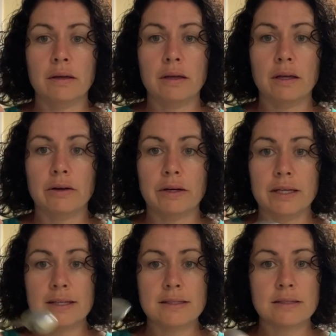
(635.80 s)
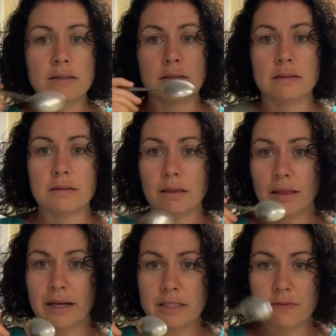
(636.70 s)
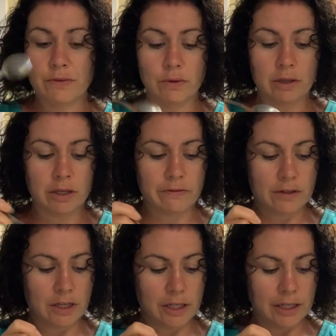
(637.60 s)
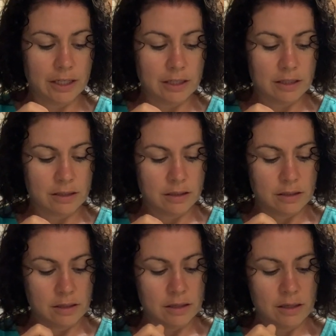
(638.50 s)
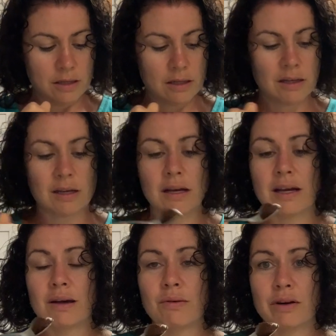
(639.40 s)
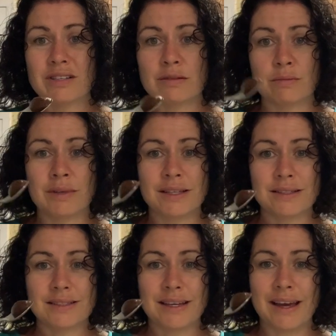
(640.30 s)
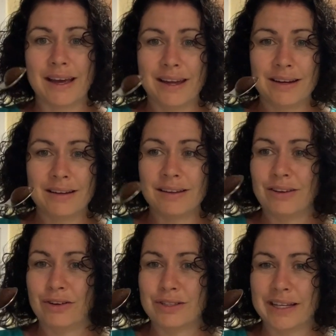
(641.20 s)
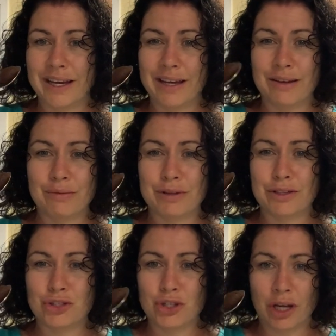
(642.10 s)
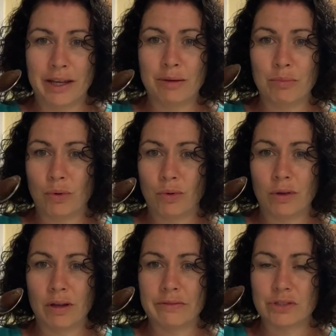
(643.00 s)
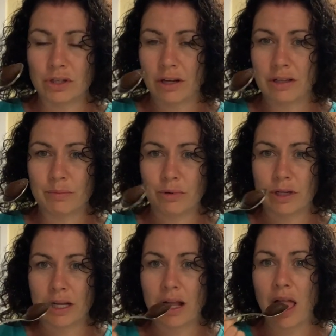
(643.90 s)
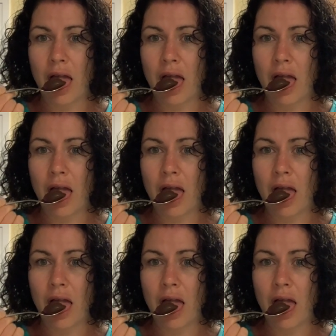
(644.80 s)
Here it is, last fueling of the night. How awesome is it to end your day with a giant bowl of chocolate pudding?